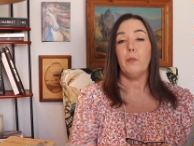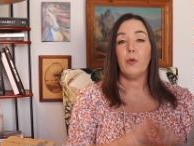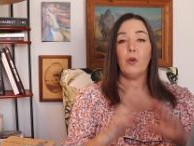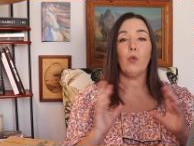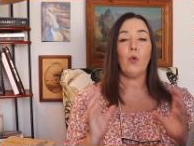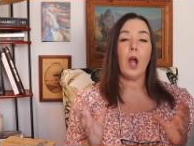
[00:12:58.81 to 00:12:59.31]

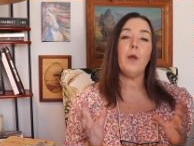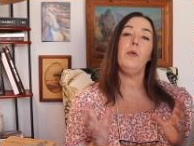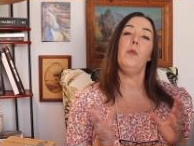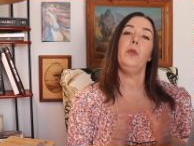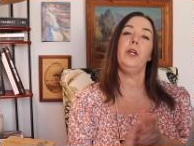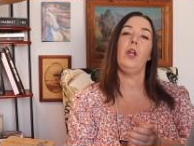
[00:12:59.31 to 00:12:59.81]

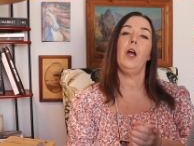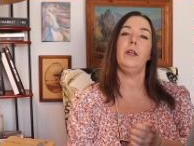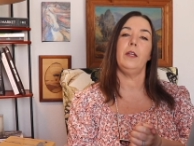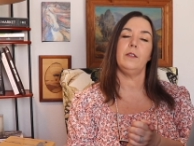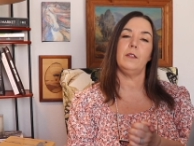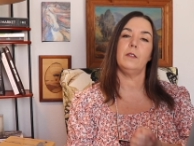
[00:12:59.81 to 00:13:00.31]
probably not
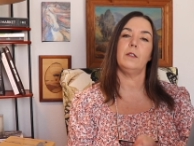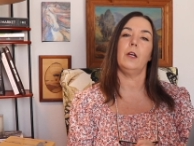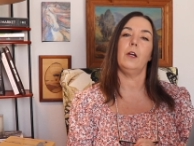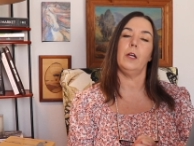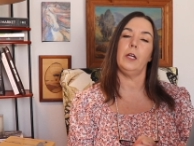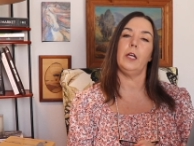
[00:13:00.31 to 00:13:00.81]

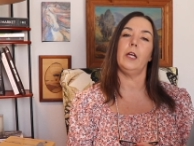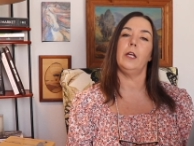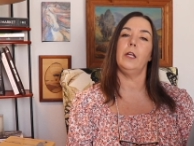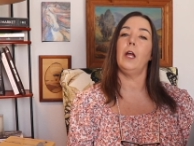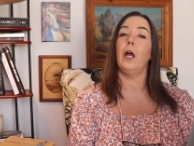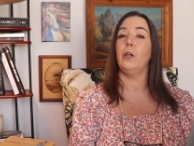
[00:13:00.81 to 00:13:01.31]
necessary
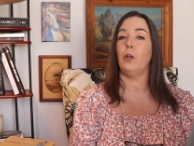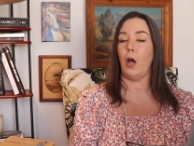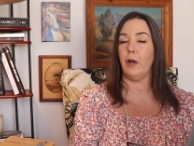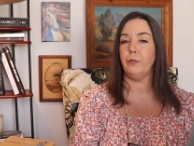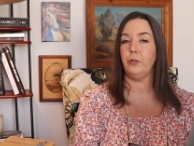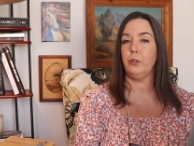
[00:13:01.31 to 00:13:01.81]
in a
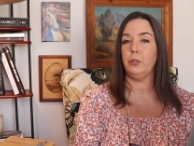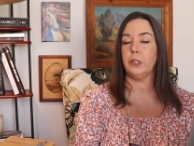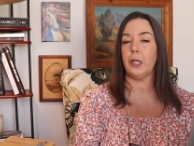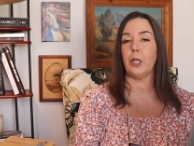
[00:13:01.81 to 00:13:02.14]
novel.